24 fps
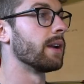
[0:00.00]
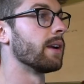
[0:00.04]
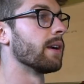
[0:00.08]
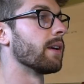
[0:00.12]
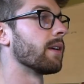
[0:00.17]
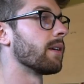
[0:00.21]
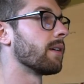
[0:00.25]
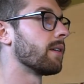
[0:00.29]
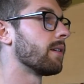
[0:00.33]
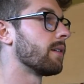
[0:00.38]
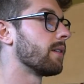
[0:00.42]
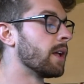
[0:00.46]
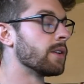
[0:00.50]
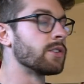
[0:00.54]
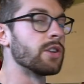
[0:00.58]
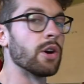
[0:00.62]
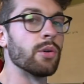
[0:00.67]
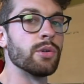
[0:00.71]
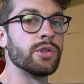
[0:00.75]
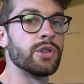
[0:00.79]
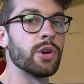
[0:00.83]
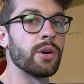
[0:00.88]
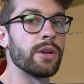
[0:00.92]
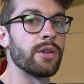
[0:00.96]
here. So
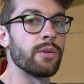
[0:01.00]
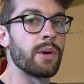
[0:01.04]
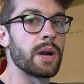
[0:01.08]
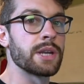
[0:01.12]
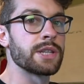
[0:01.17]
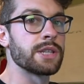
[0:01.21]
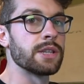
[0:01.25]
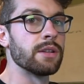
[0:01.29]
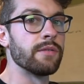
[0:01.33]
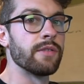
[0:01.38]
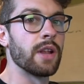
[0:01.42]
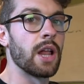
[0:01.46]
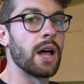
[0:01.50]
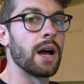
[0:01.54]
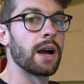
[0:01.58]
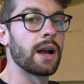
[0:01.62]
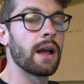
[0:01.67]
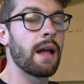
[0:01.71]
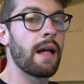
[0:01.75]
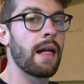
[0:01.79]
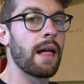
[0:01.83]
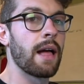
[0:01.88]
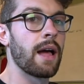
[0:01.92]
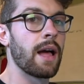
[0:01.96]
enjoy the rest of the vlog.
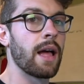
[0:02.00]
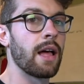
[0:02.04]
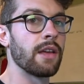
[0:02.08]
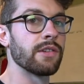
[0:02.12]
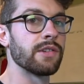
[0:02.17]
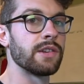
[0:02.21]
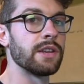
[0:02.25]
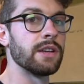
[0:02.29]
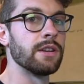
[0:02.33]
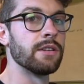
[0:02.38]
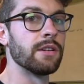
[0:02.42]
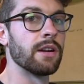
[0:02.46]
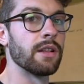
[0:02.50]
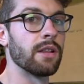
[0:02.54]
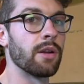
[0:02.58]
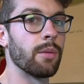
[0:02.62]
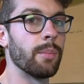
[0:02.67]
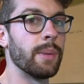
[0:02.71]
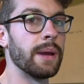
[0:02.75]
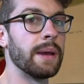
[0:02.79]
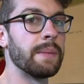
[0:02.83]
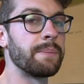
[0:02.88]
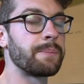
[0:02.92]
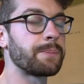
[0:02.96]
I'll see you in a little
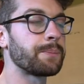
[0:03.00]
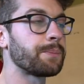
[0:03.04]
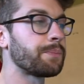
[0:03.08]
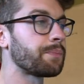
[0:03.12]
bit.